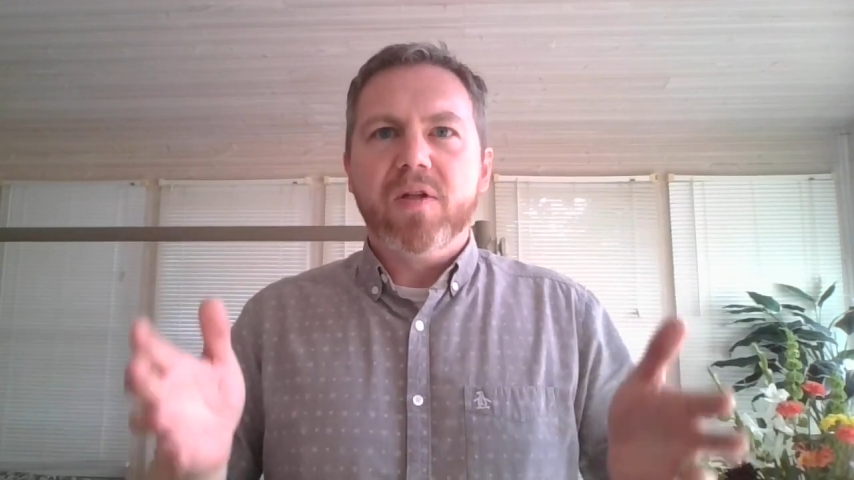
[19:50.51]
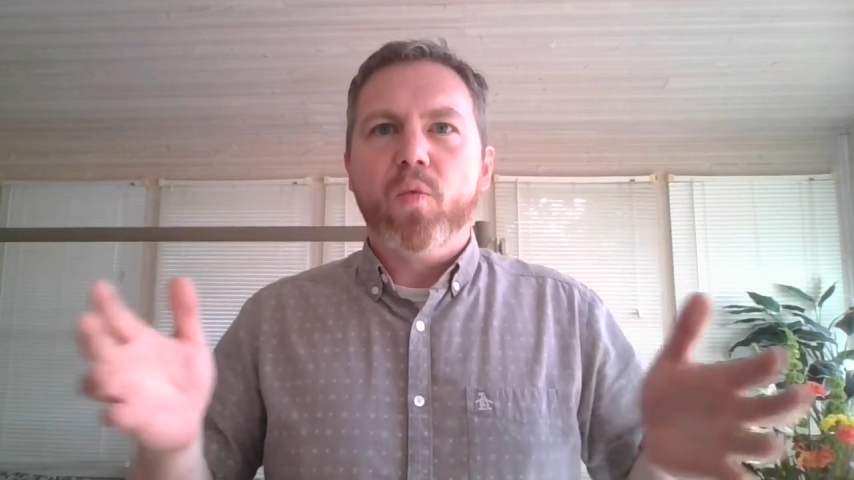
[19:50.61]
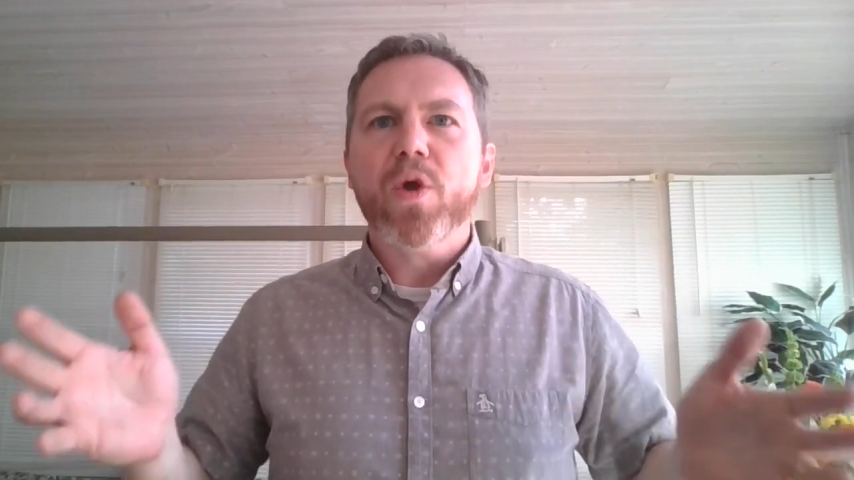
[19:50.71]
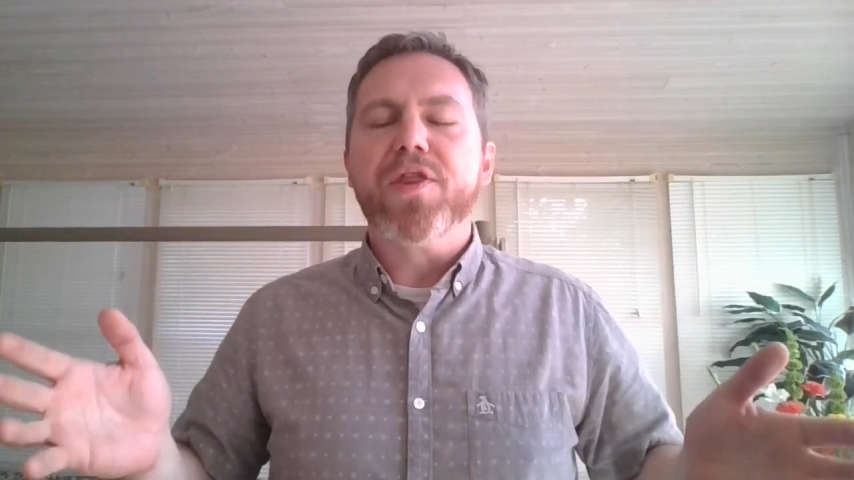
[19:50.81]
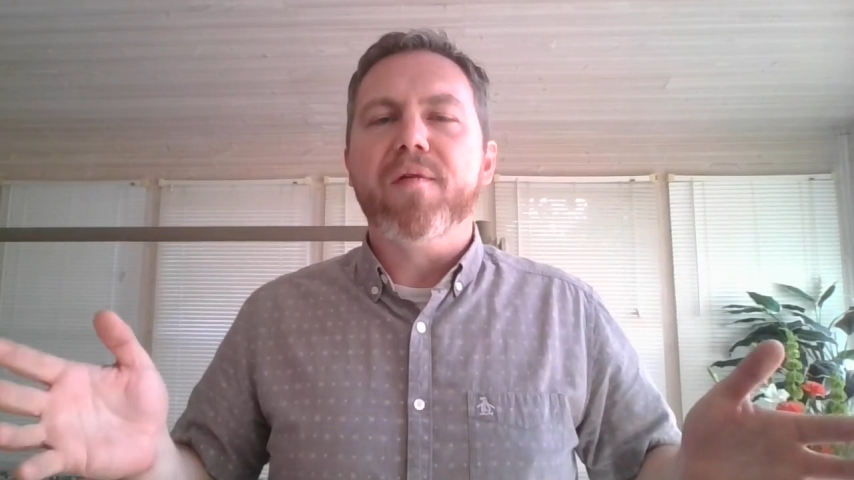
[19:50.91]

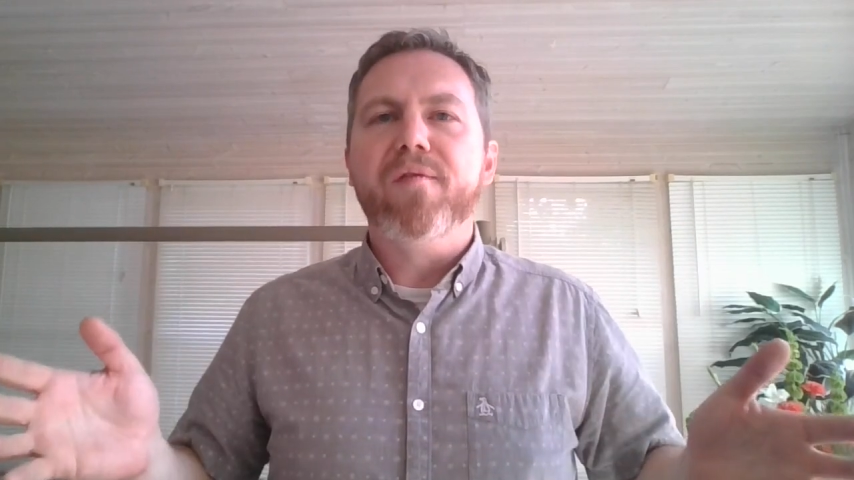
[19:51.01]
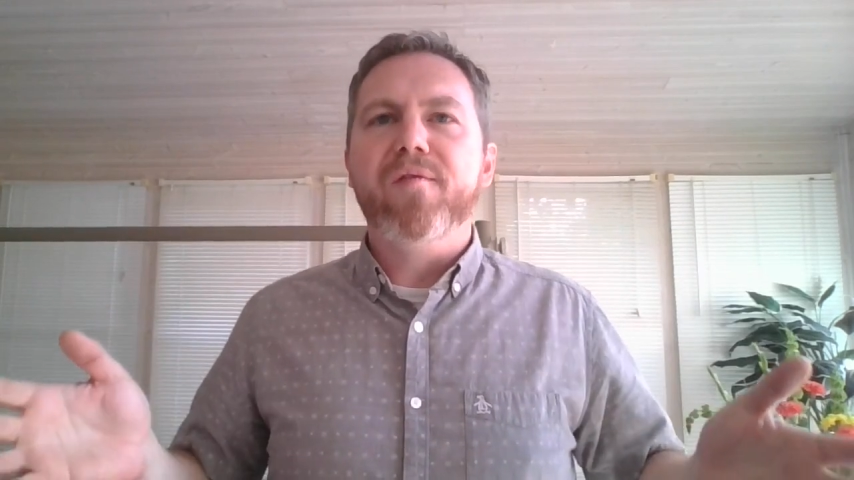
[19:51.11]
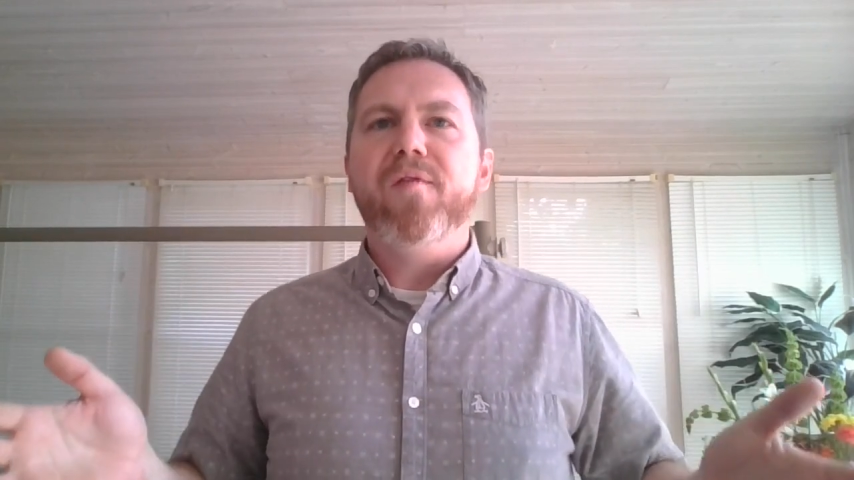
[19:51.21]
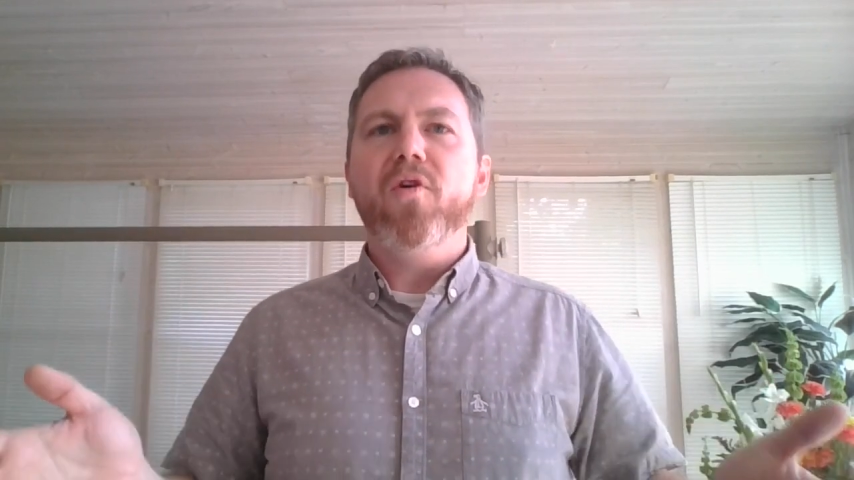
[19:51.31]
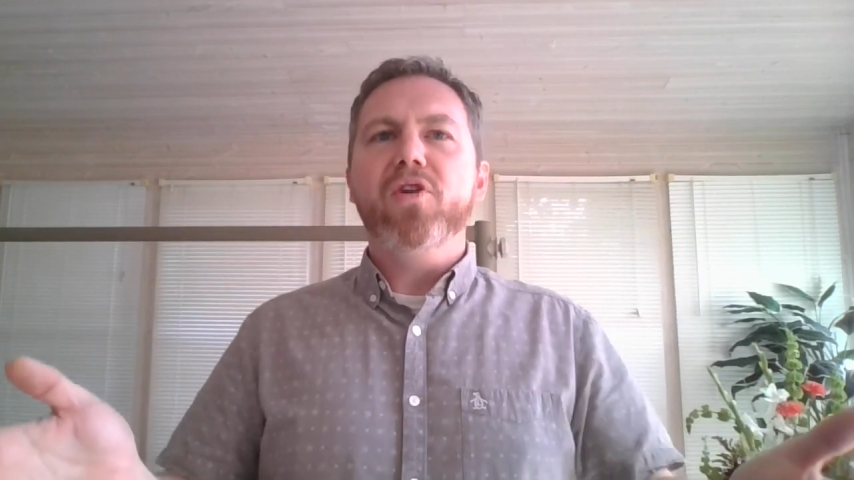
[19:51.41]
with the
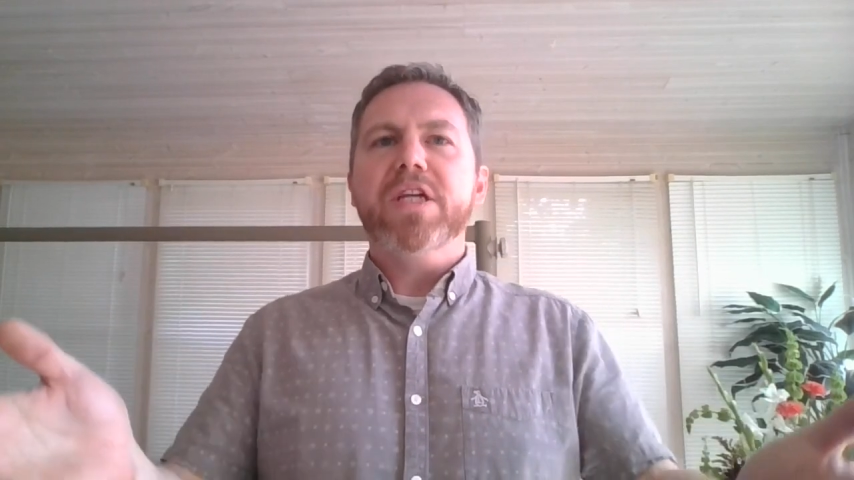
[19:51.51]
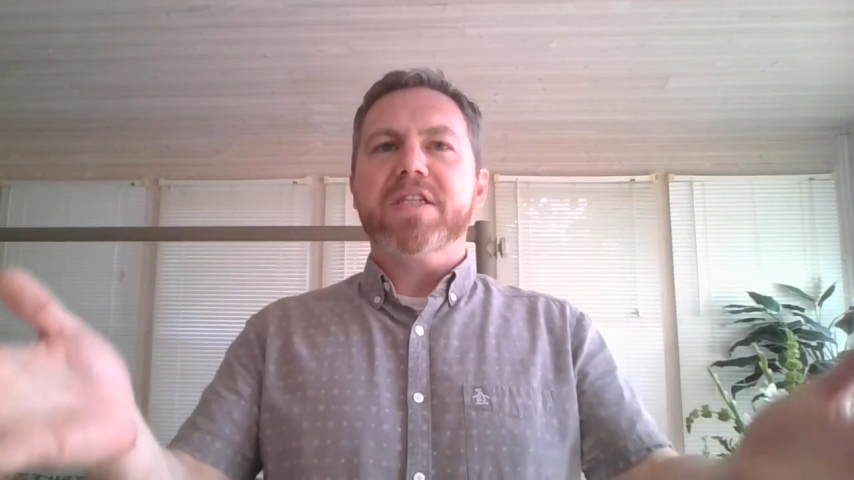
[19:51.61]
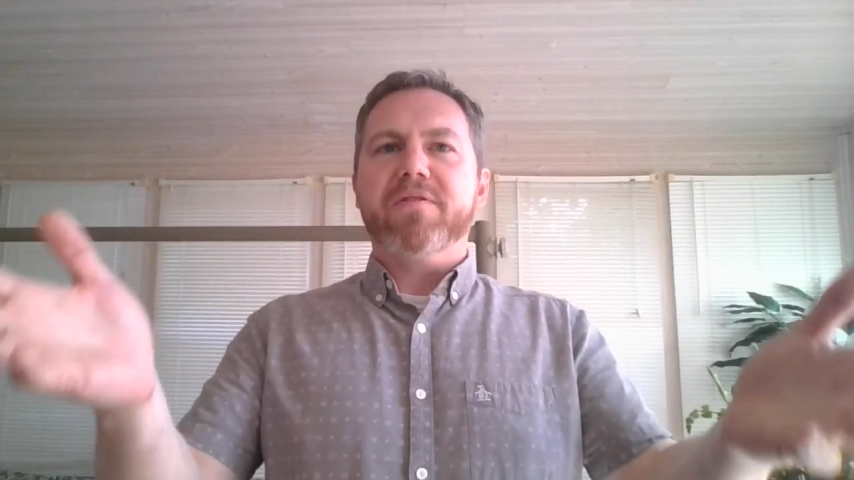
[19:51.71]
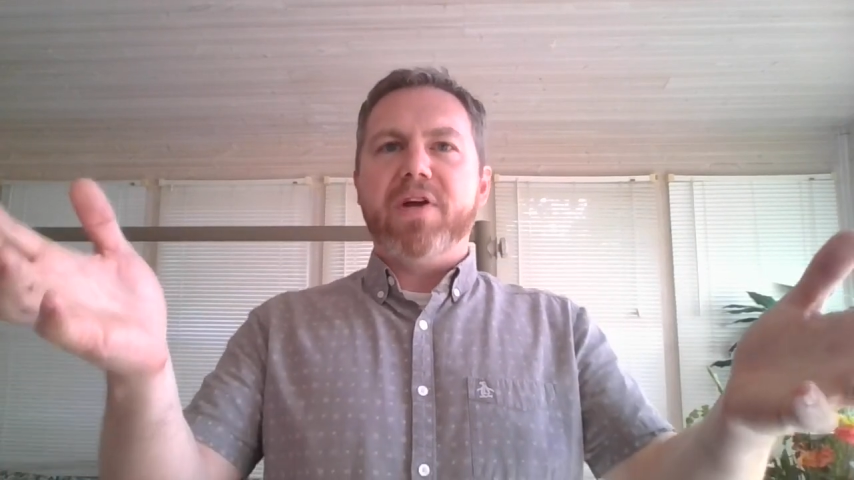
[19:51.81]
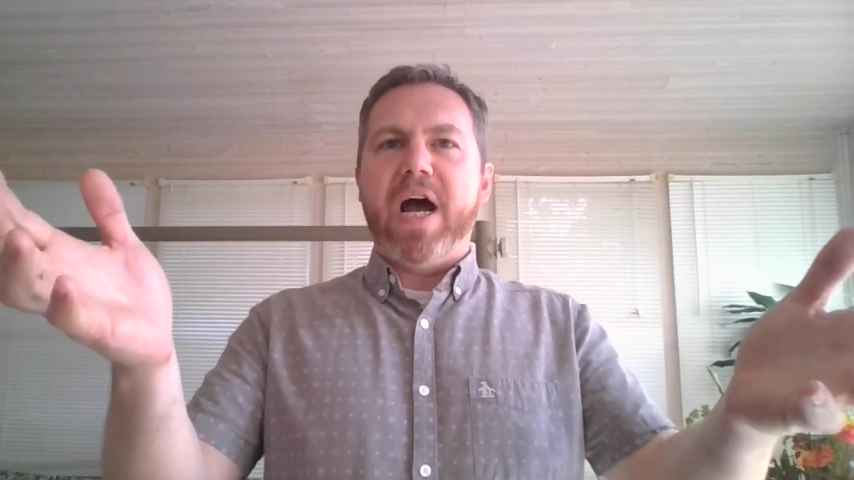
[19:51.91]

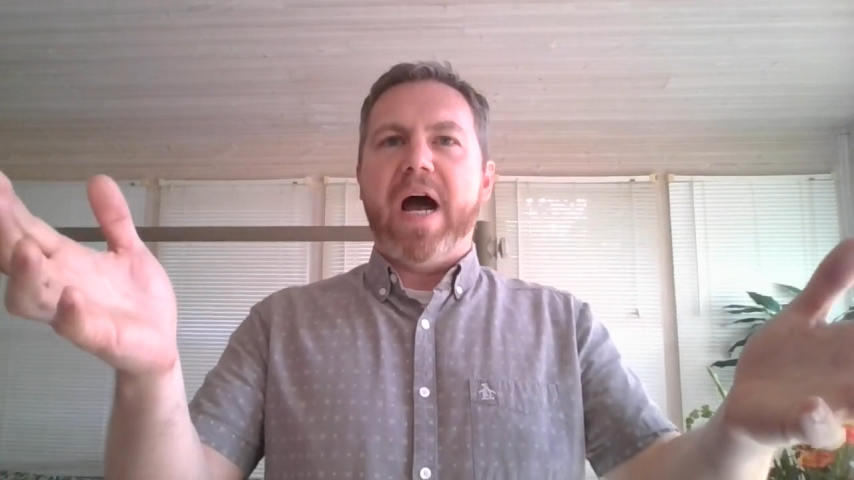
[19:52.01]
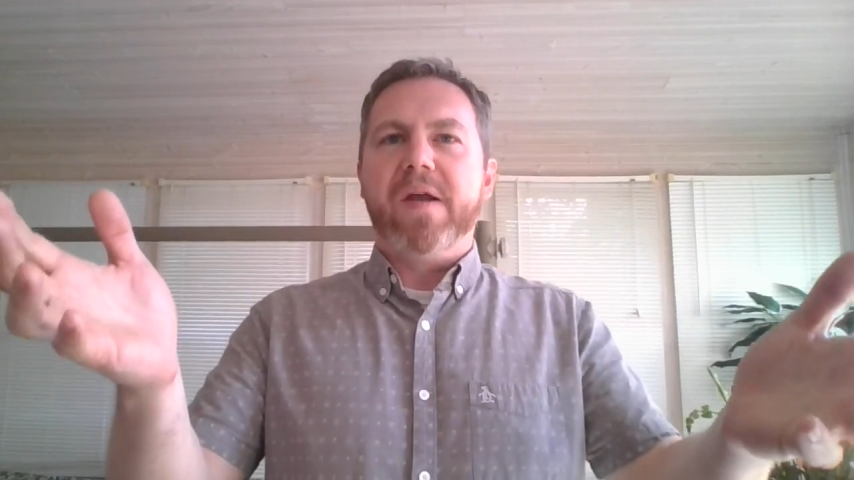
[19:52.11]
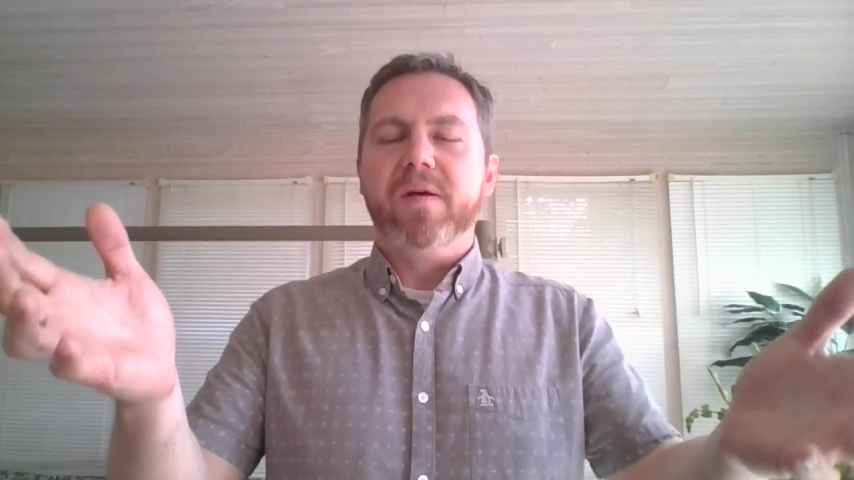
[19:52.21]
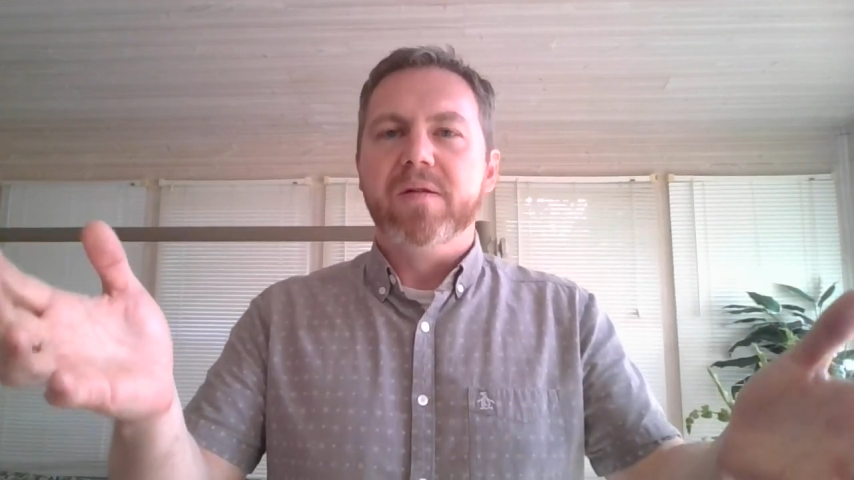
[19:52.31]
fullness of God.